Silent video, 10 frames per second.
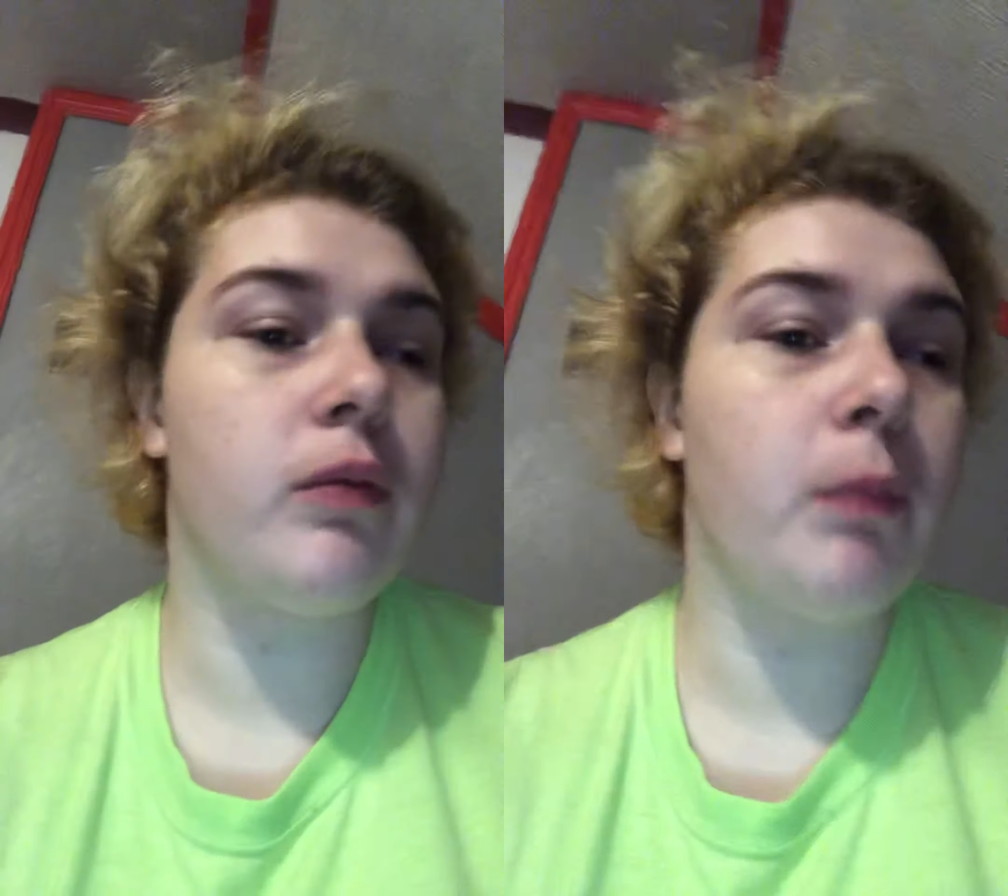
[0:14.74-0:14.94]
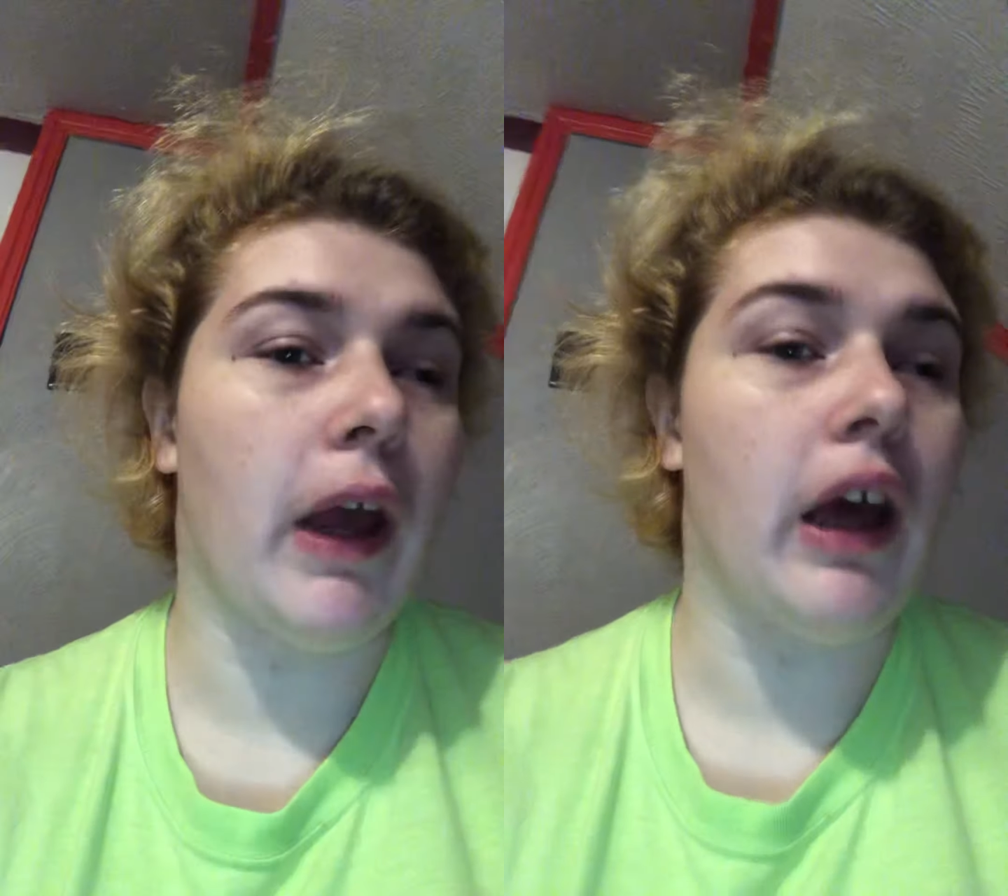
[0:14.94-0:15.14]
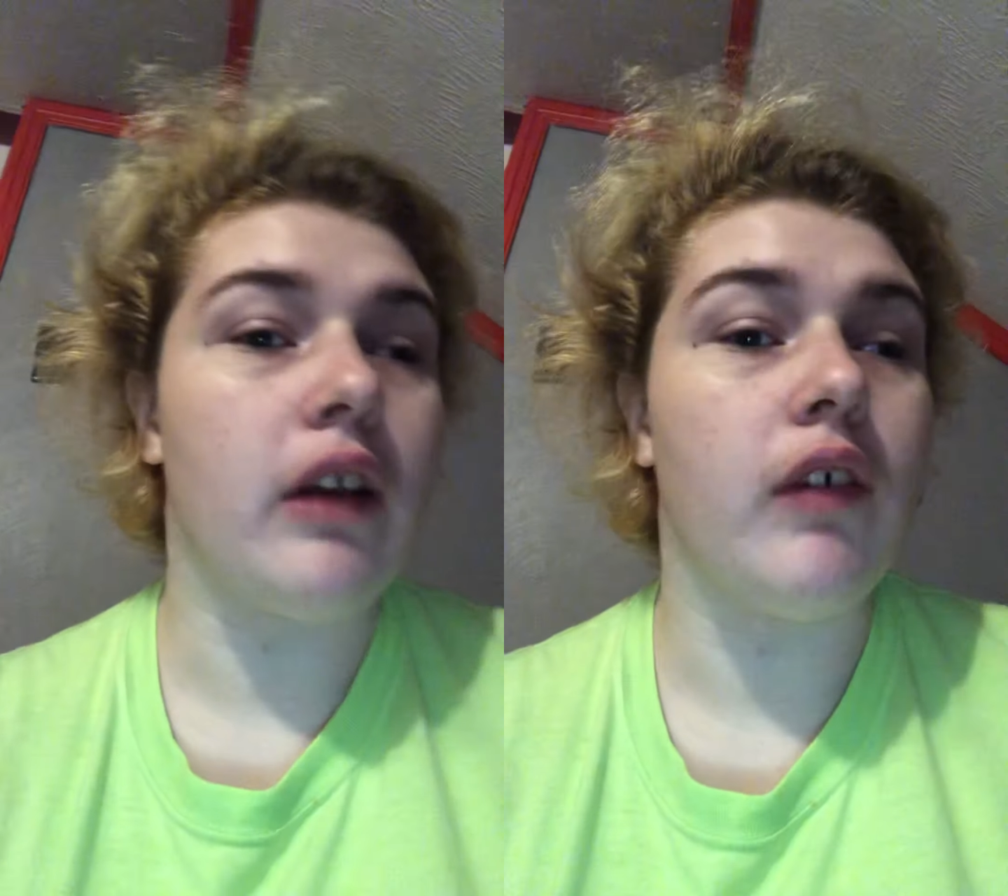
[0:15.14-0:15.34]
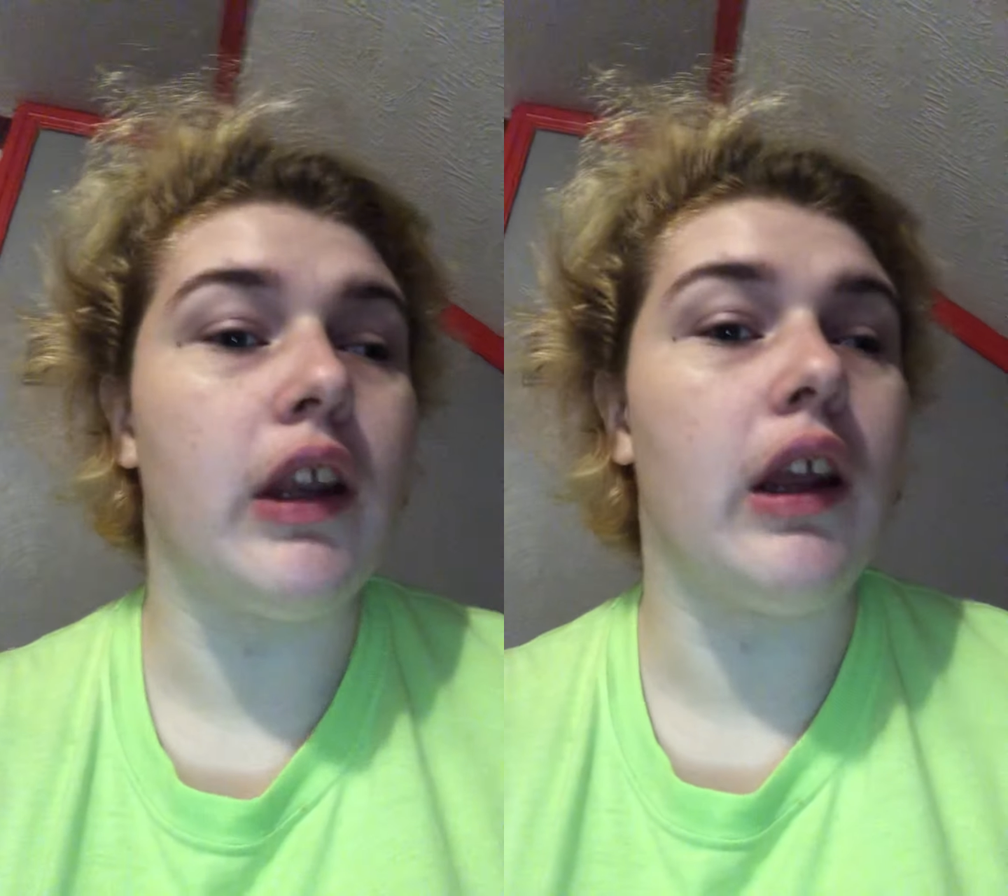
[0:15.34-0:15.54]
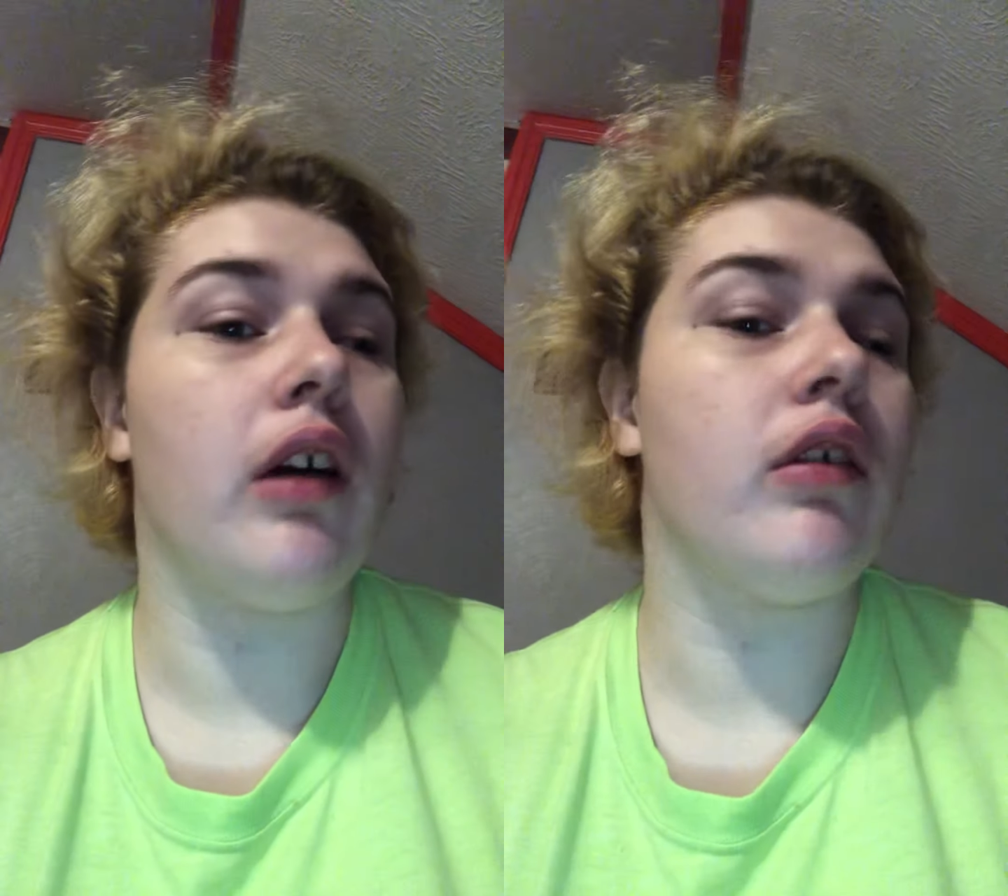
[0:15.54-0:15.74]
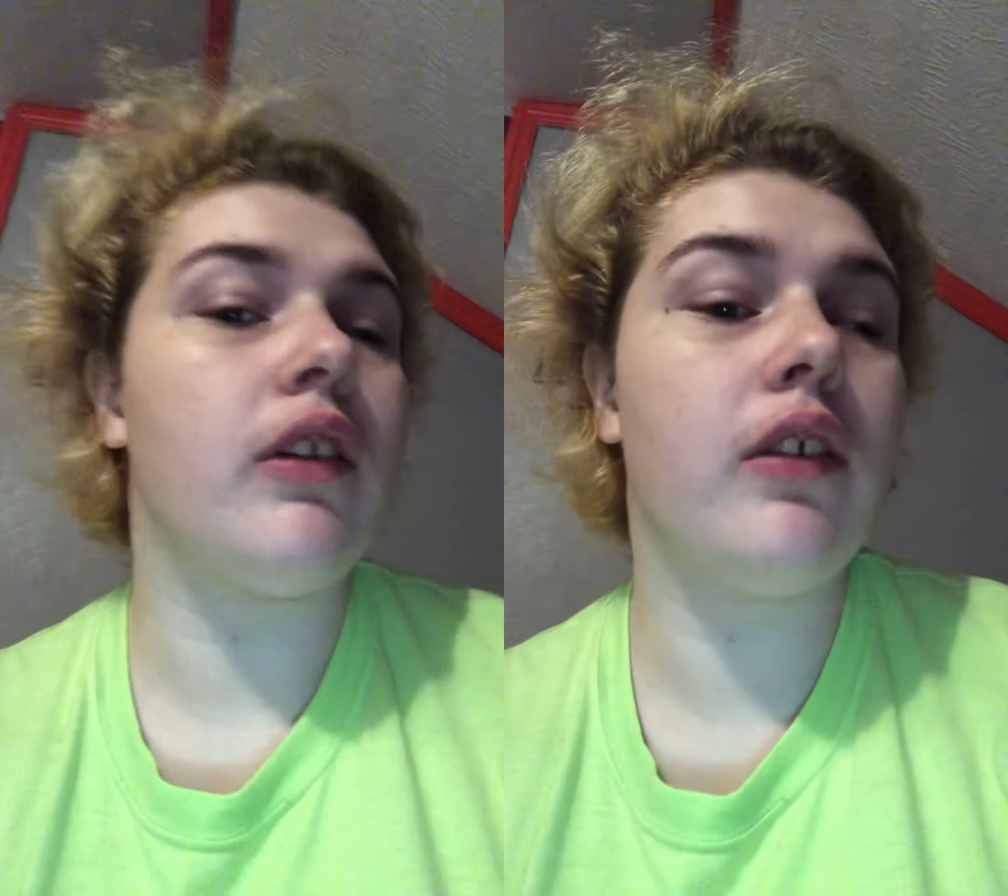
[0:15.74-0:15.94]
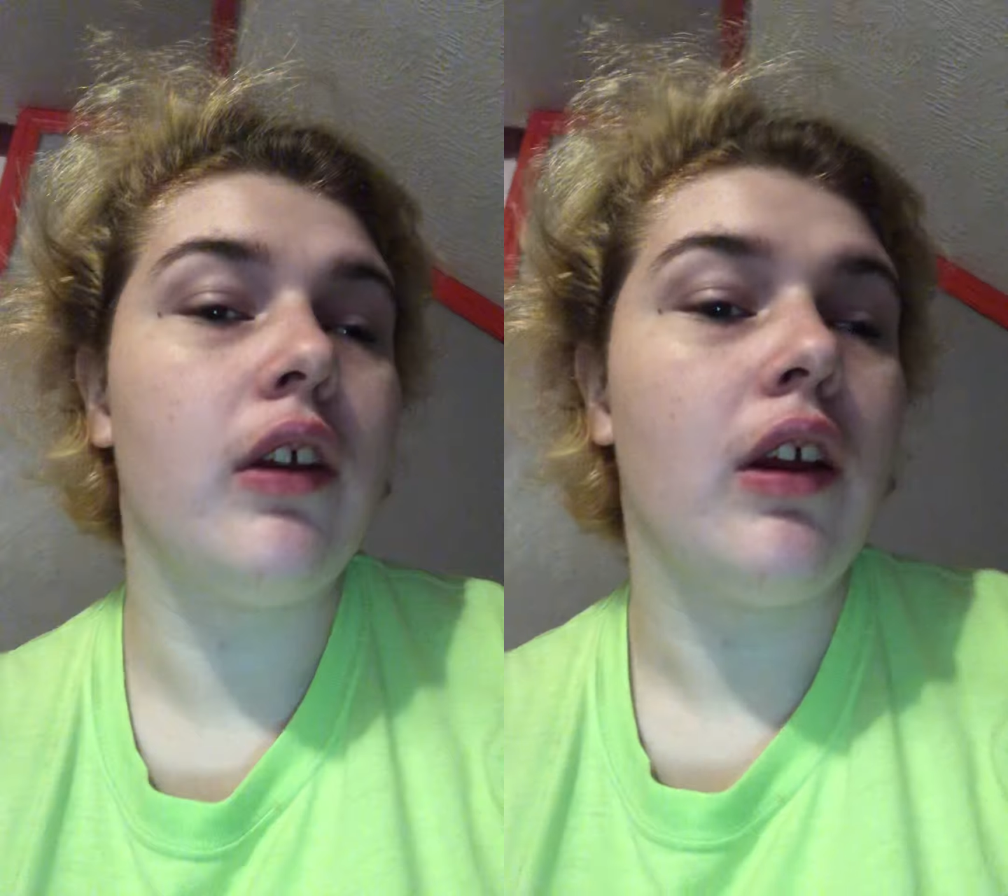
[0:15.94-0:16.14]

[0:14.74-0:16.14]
bad video. It's